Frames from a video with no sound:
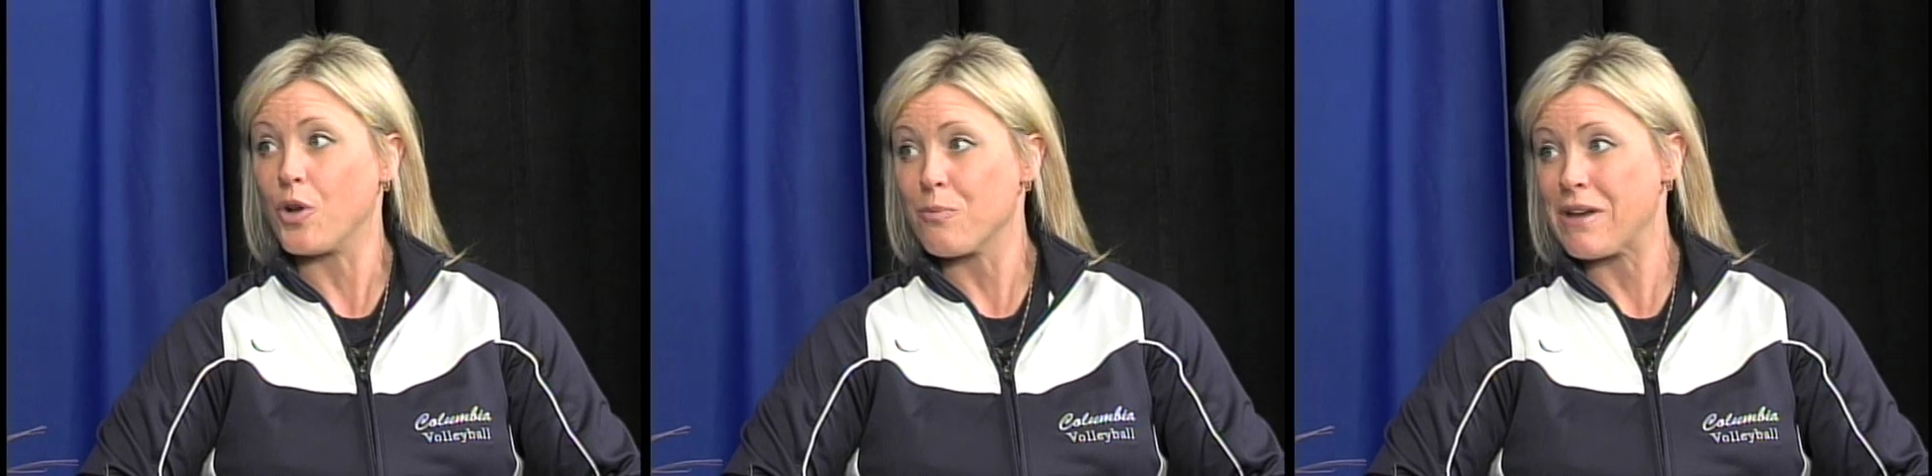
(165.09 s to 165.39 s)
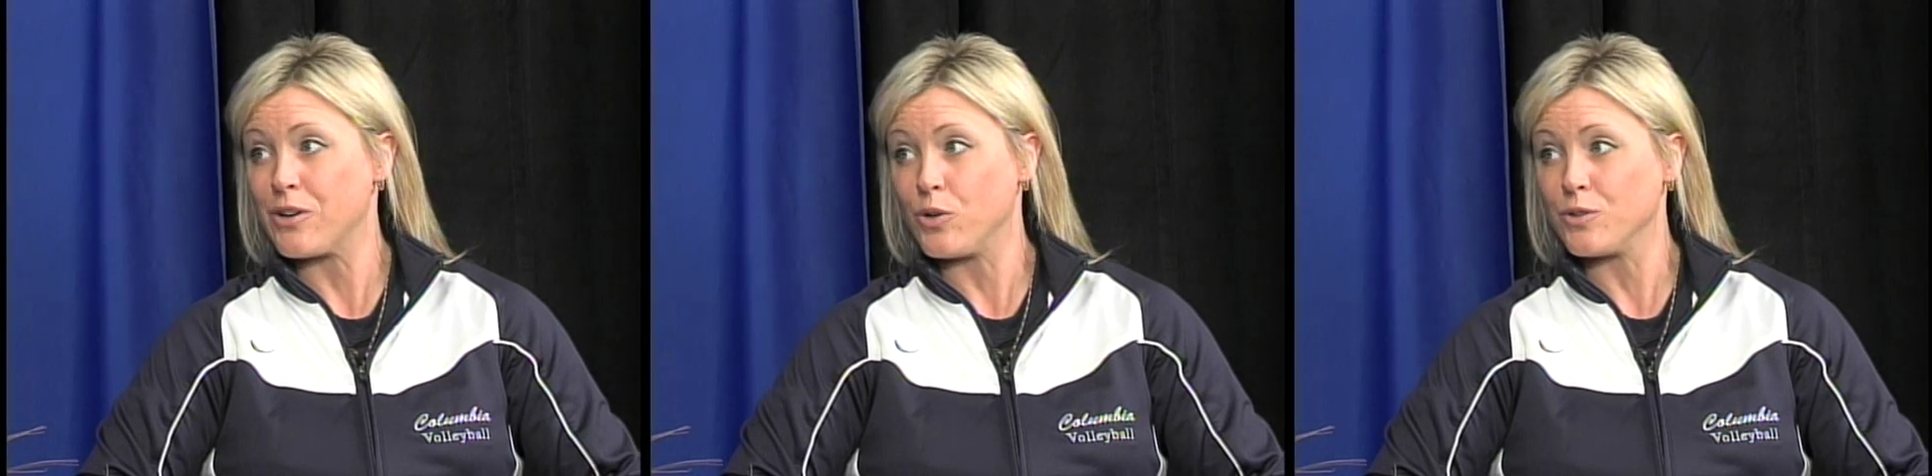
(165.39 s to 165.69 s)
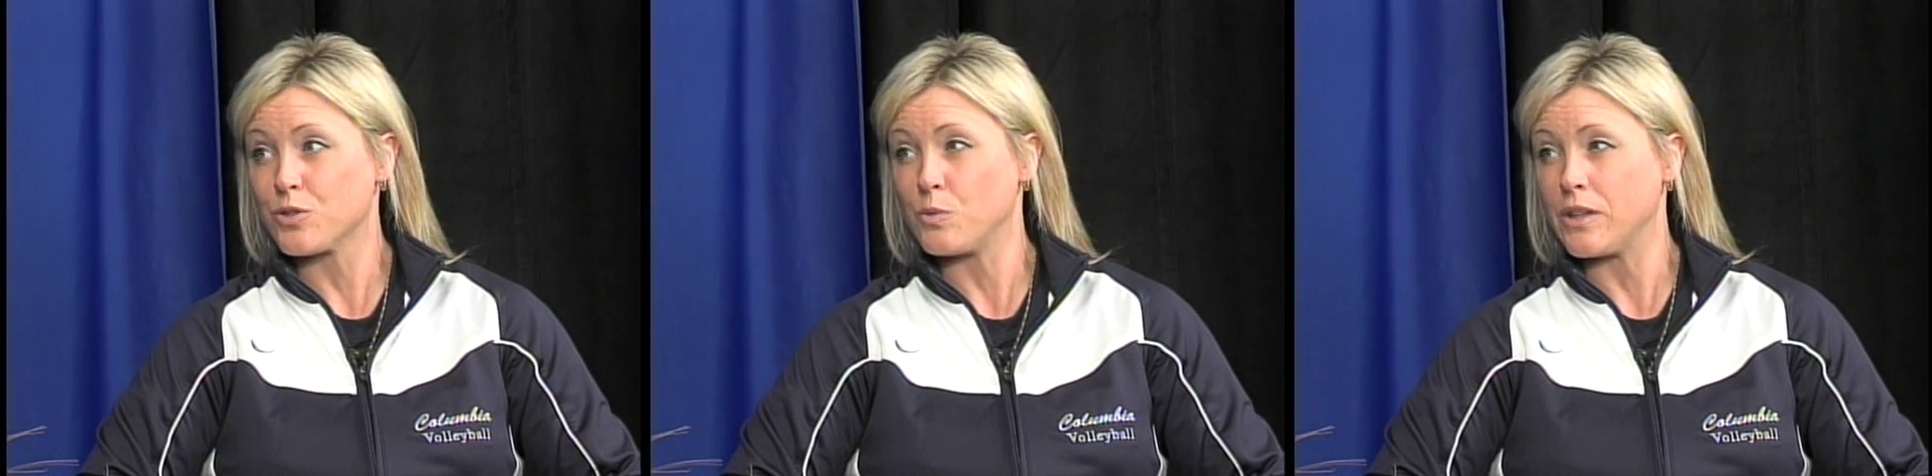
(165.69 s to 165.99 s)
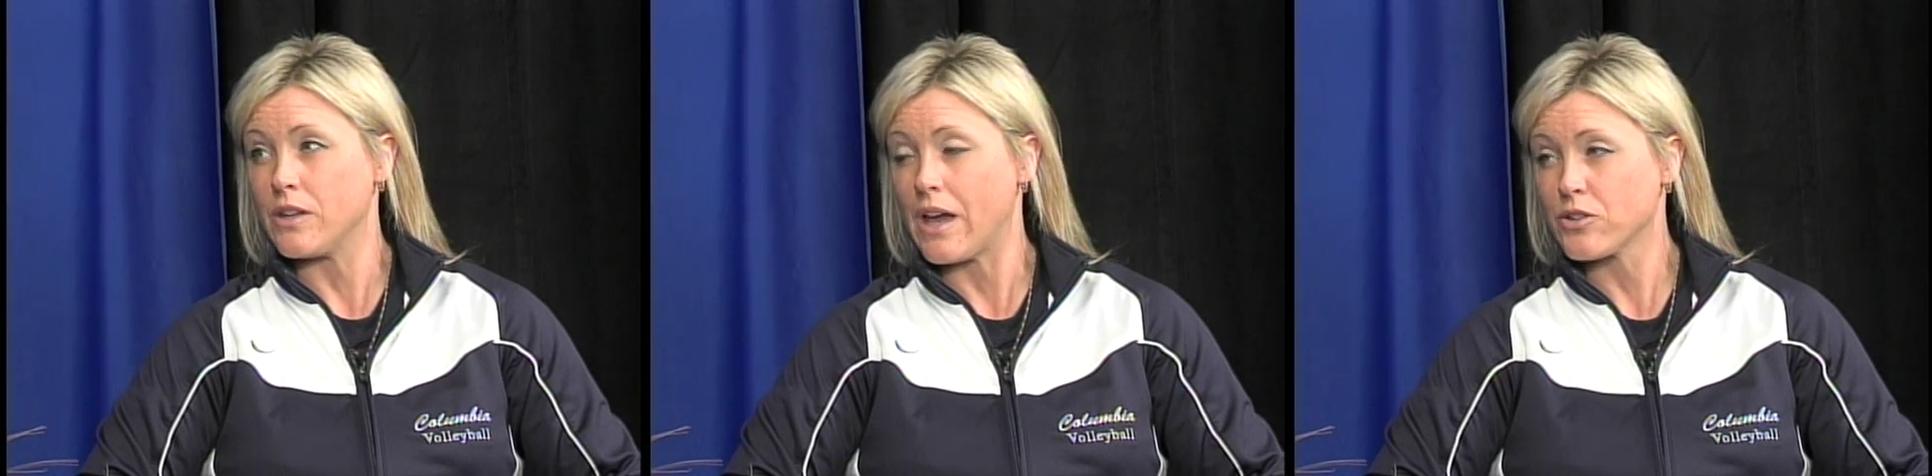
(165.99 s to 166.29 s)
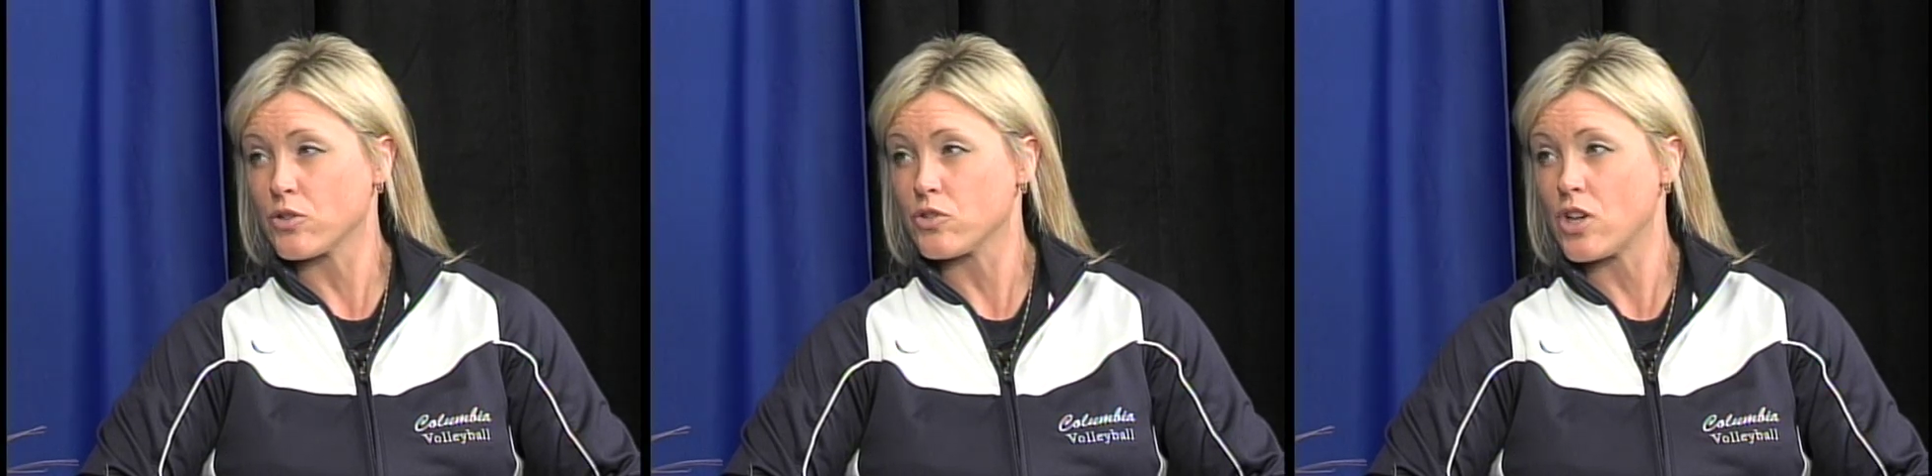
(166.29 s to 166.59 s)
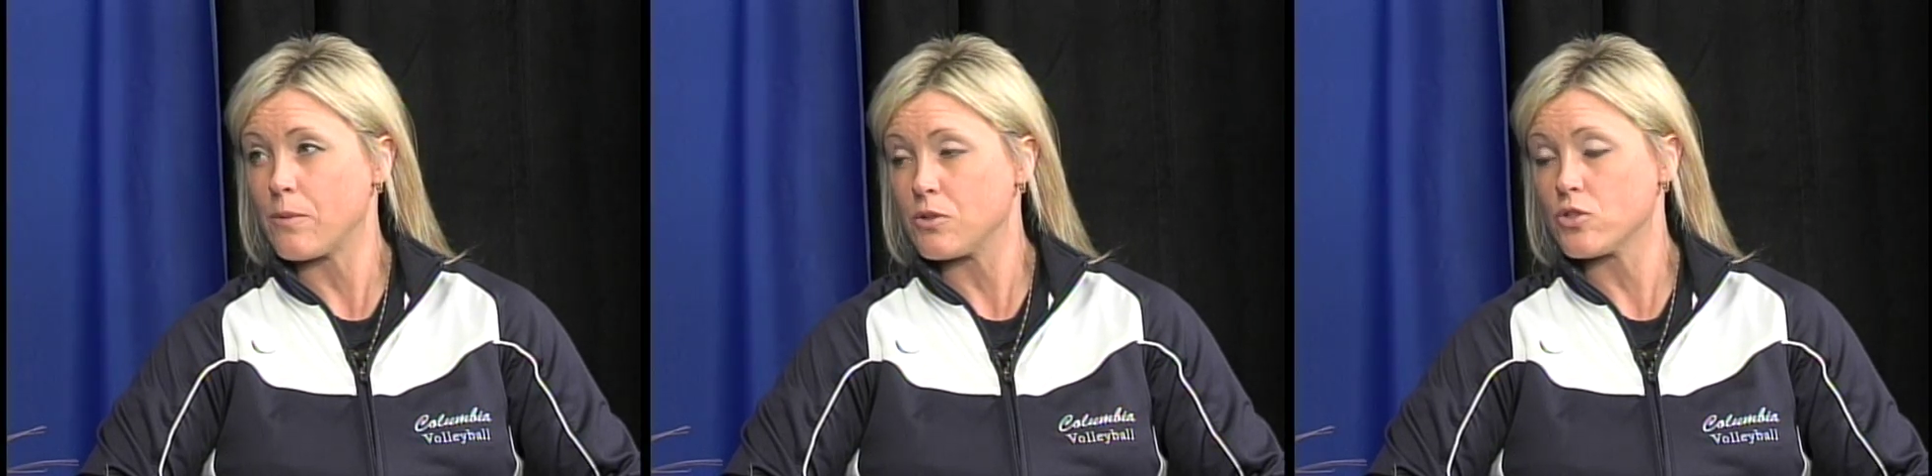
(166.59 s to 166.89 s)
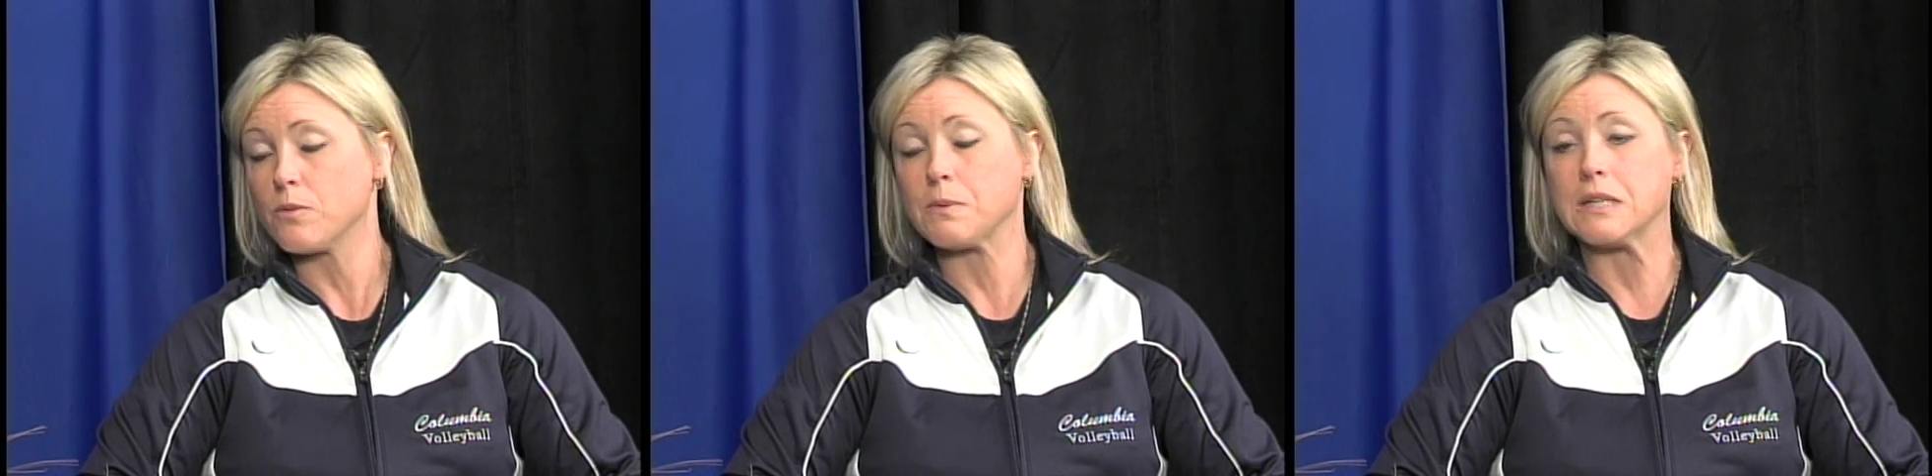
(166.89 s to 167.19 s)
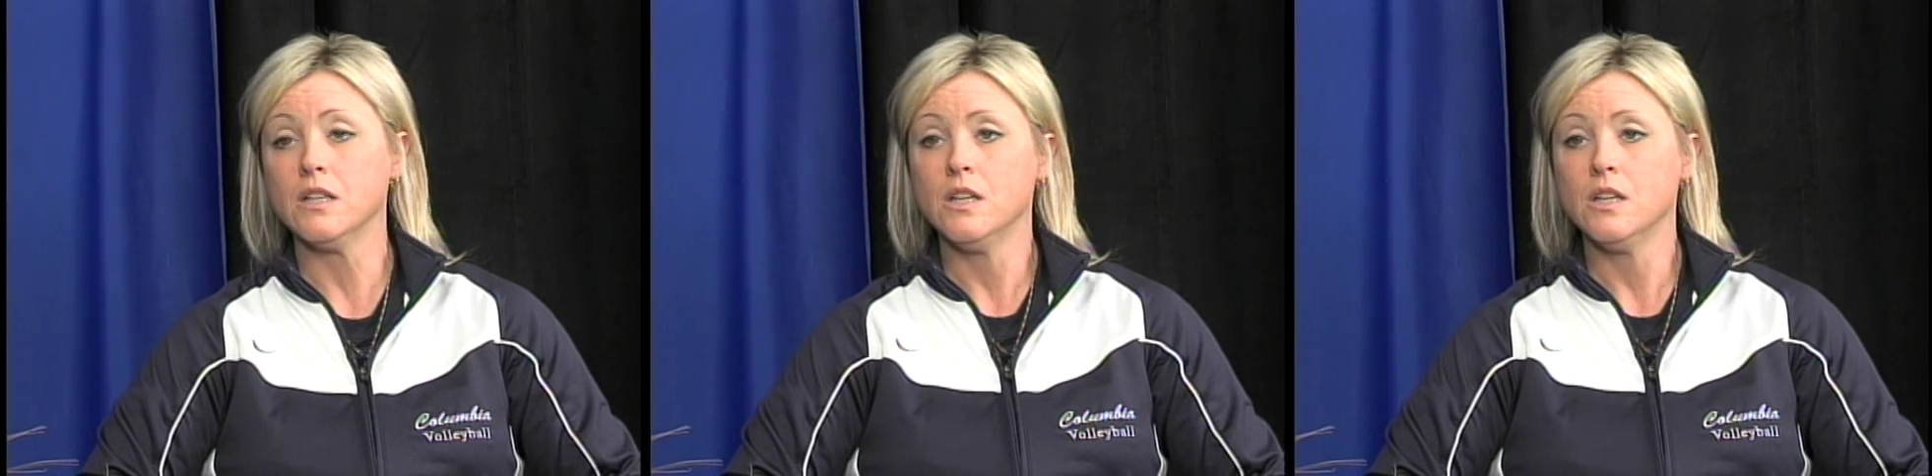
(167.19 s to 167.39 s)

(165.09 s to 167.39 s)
Our main goal is to win the national championship. And